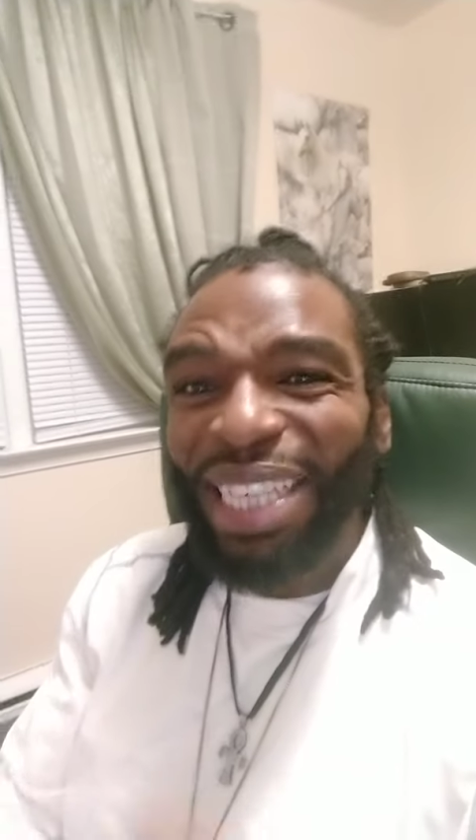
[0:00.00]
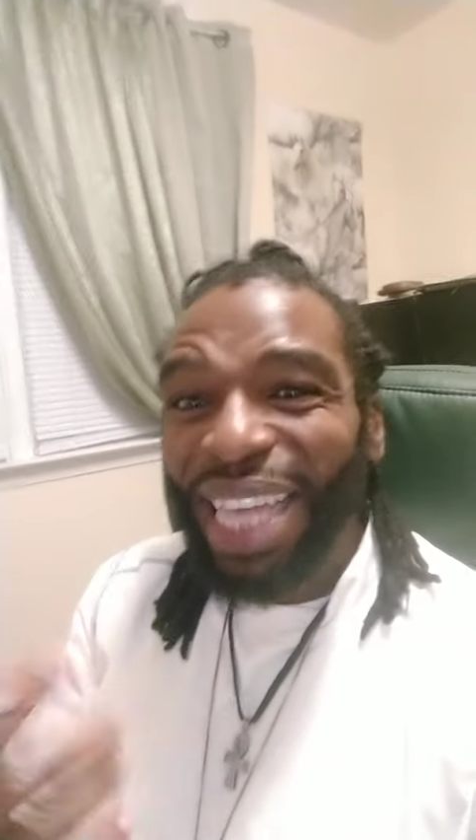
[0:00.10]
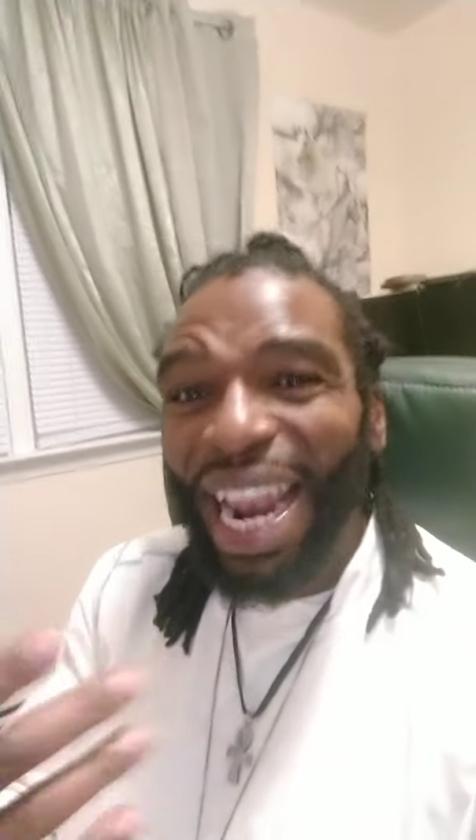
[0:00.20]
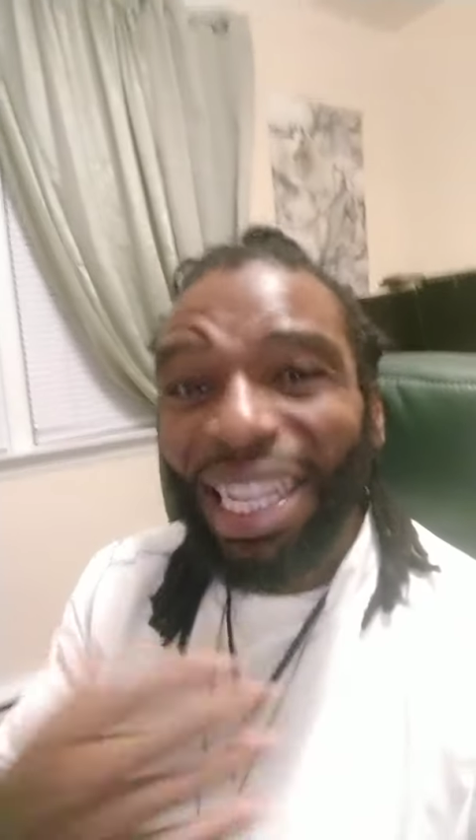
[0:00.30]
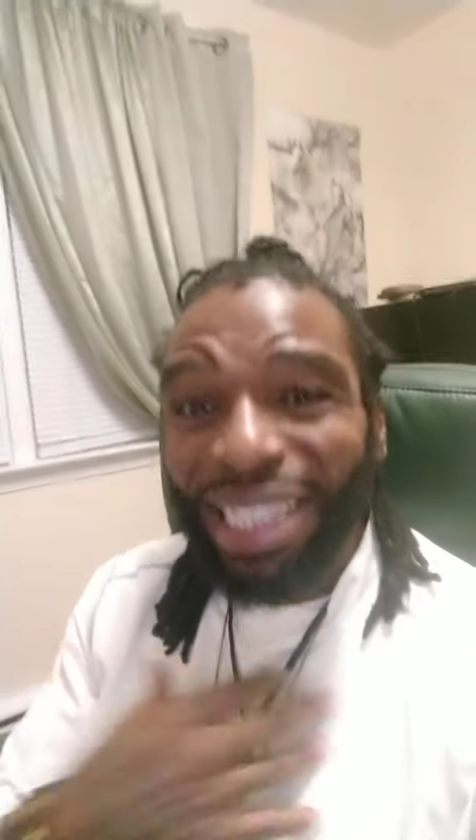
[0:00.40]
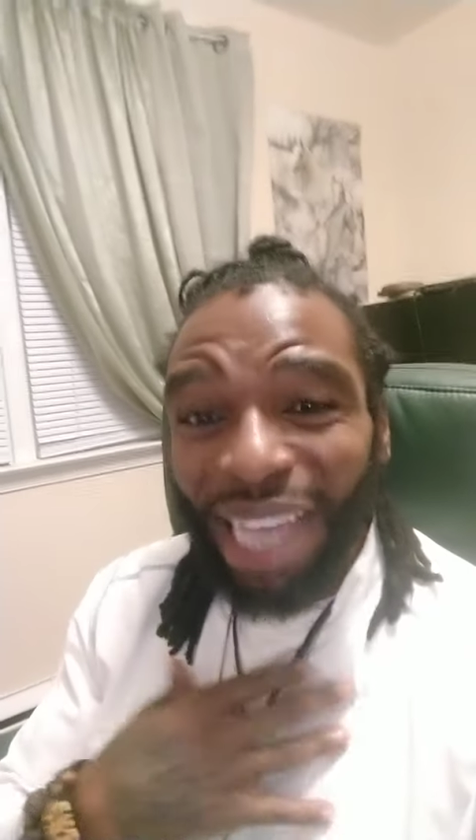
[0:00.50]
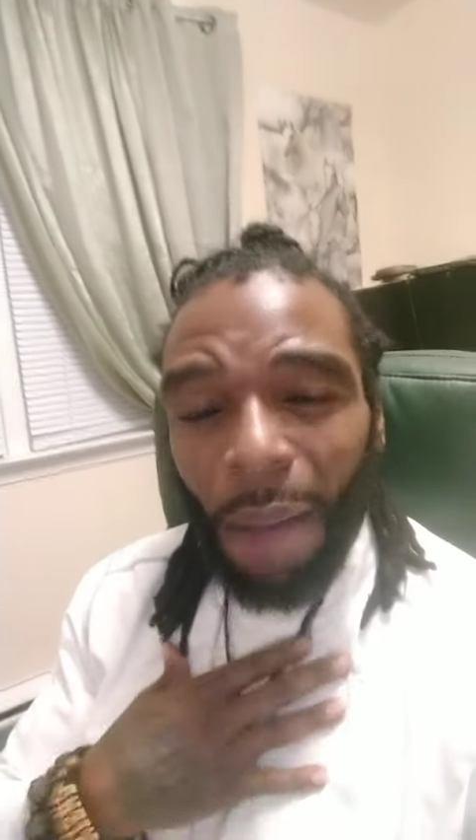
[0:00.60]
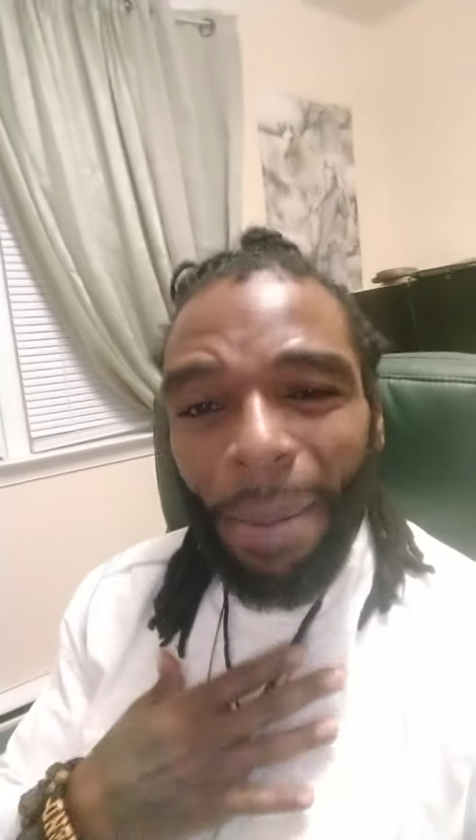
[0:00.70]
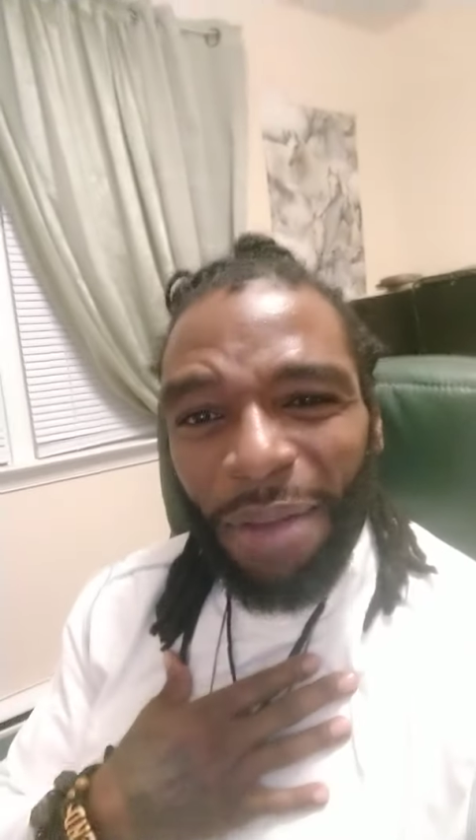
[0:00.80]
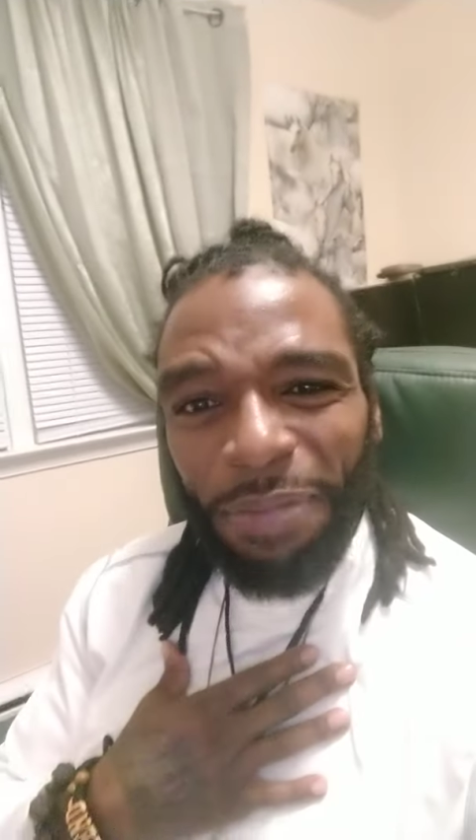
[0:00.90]
Is that I
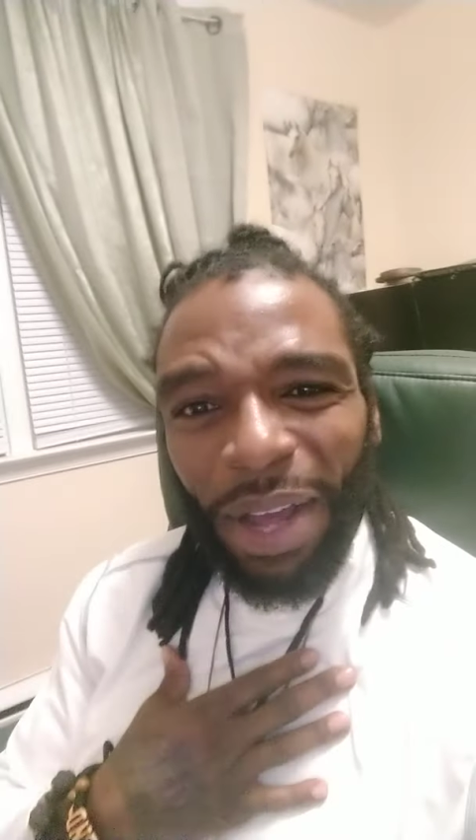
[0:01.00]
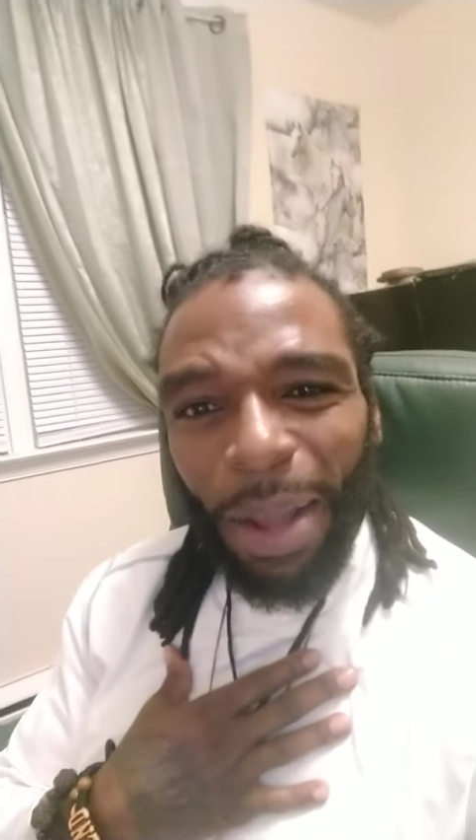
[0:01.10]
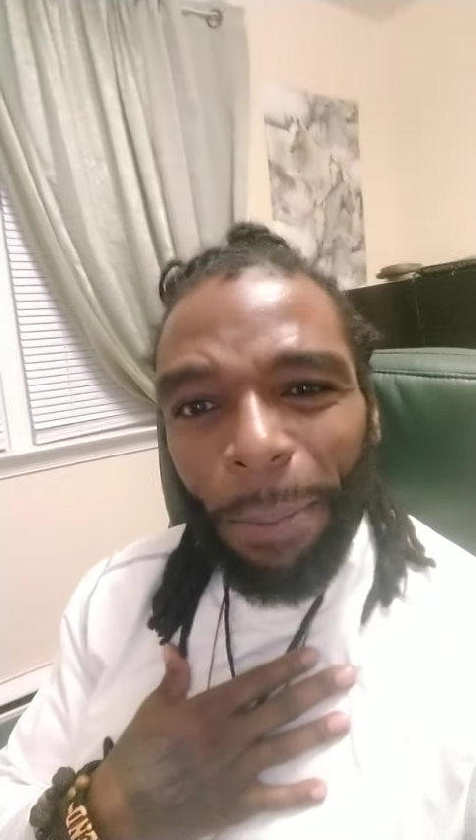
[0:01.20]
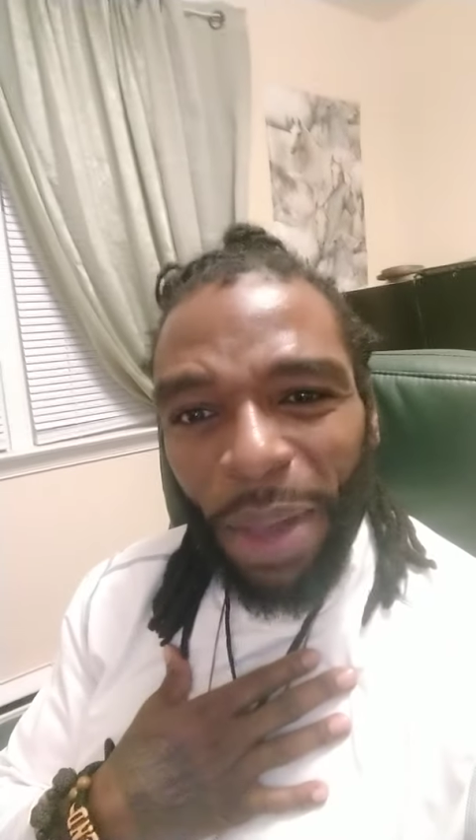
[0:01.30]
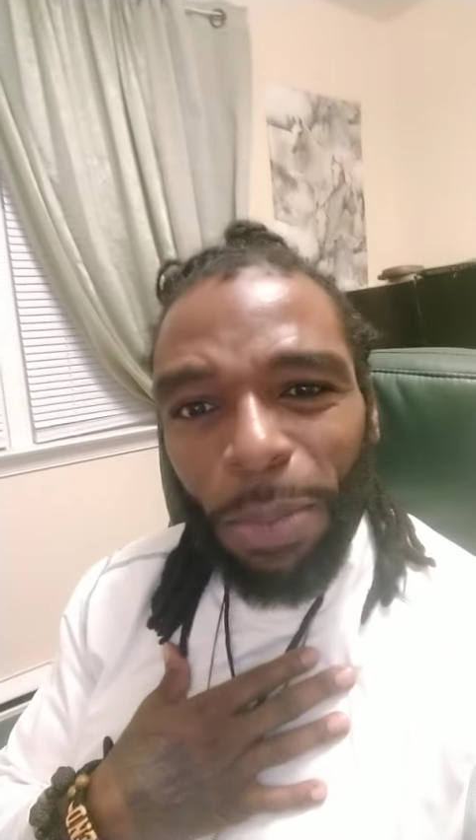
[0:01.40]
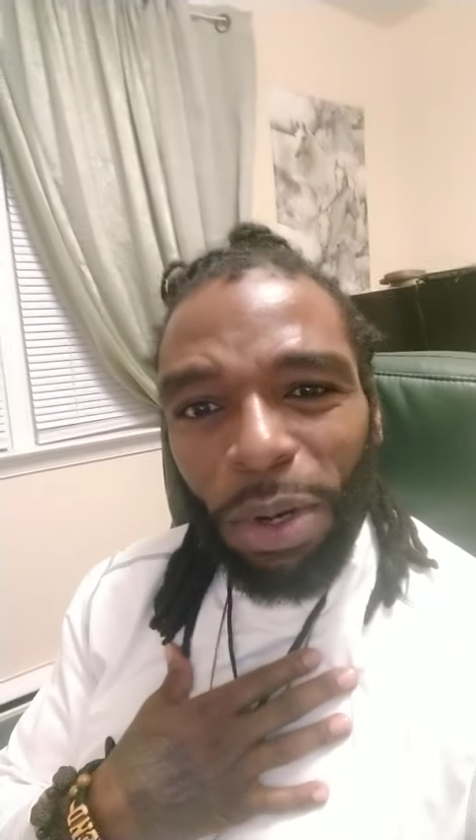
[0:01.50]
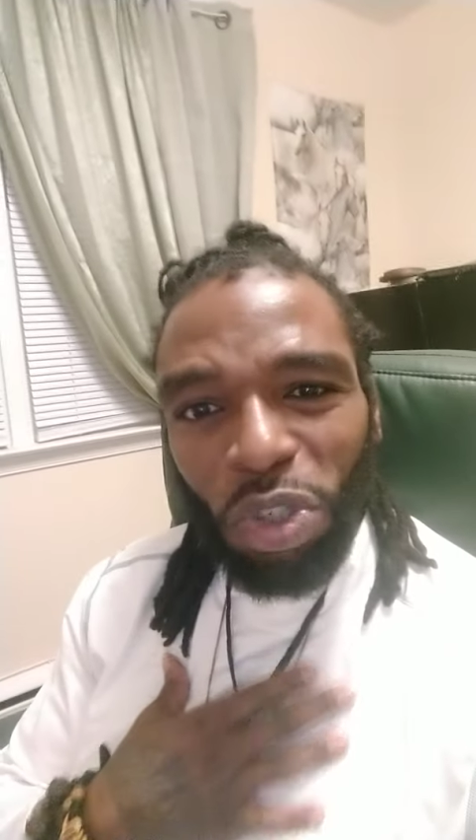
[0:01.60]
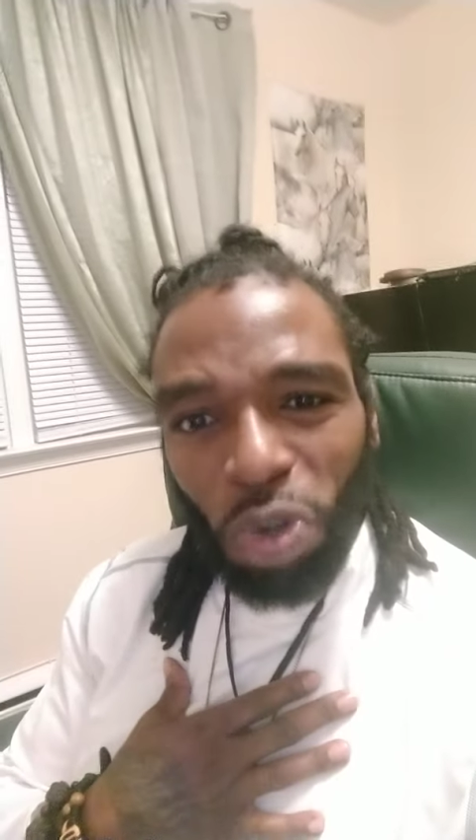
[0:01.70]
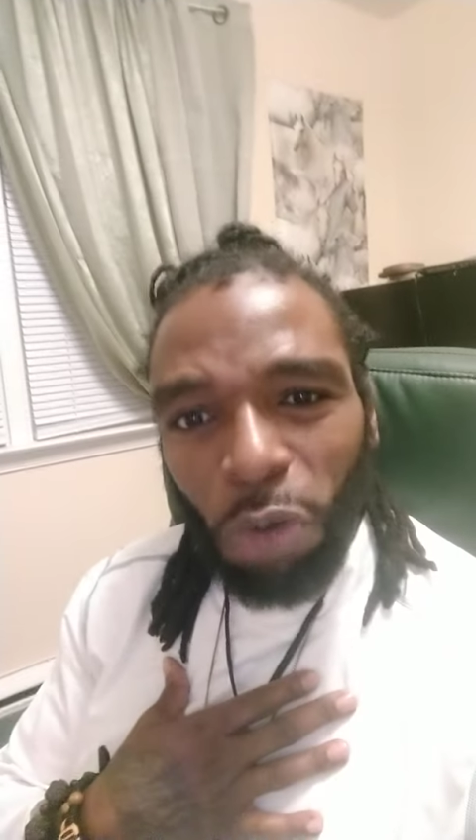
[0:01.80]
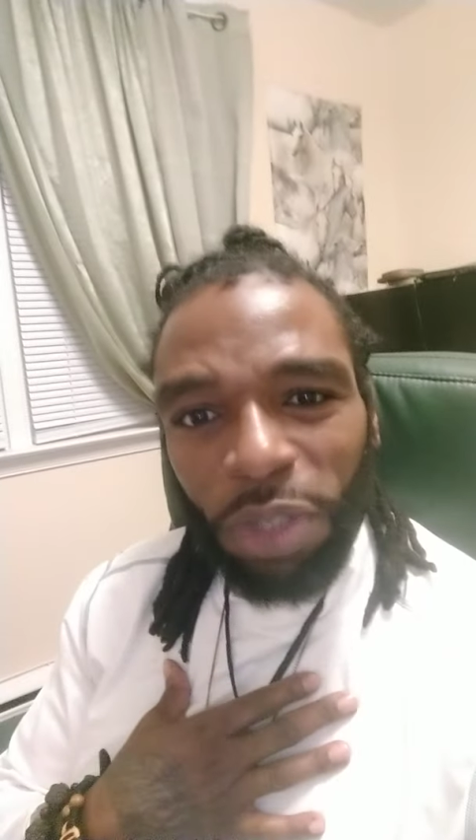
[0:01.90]
tell my fucking people the
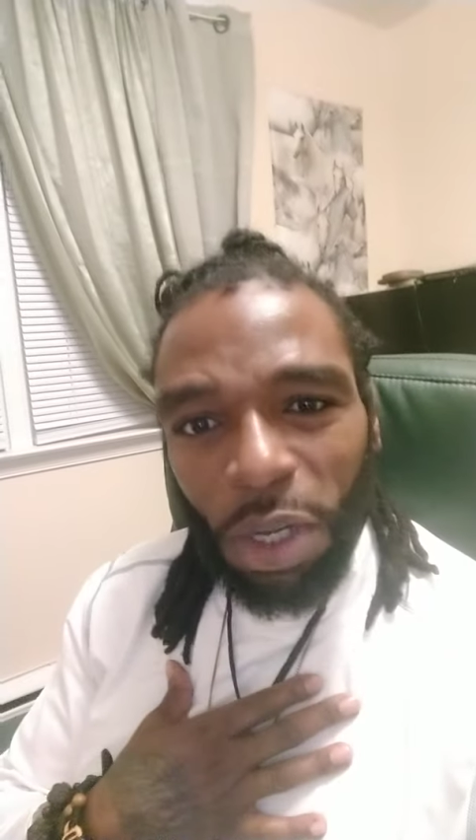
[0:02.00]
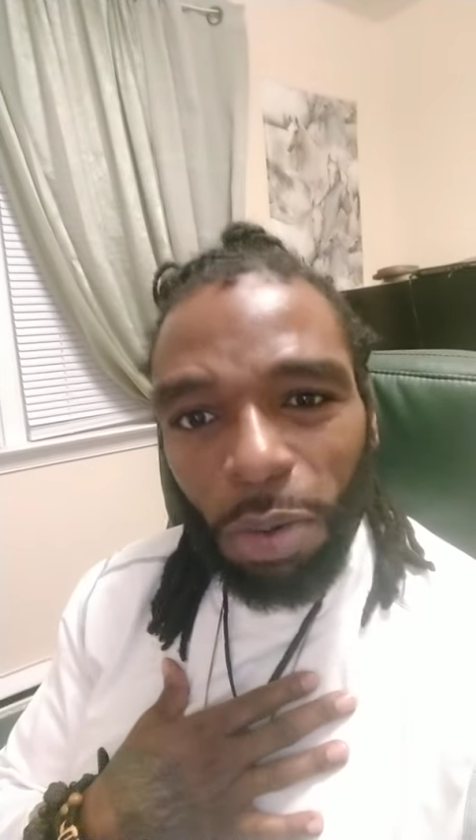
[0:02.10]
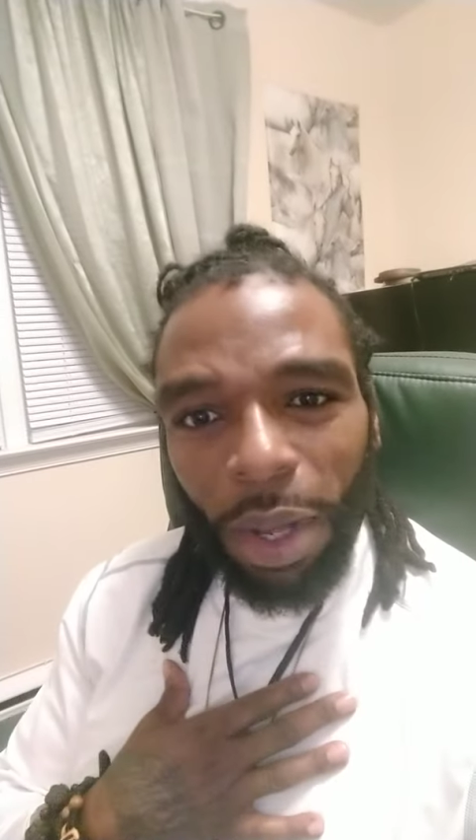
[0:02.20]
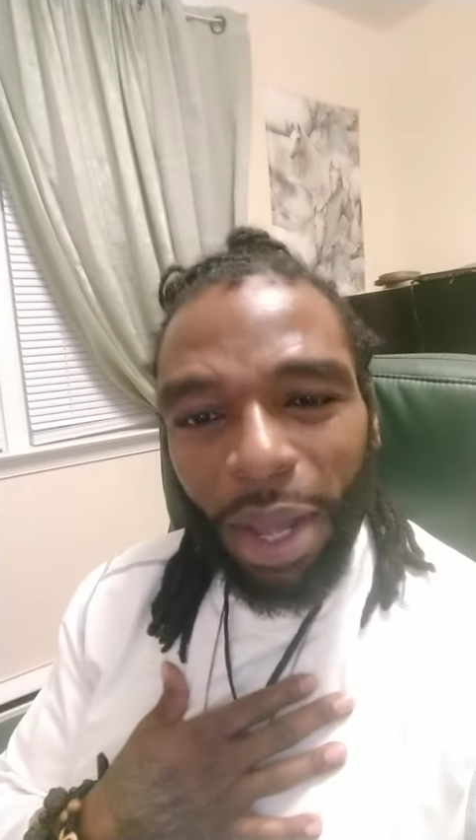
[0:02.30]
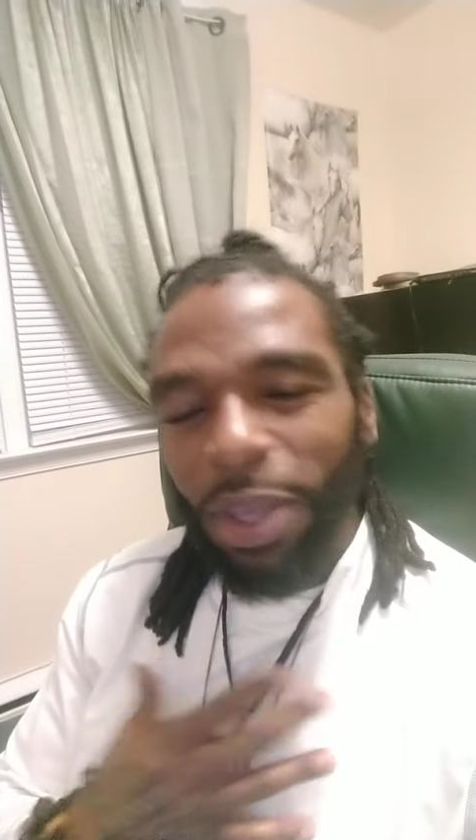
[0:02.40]
truth too.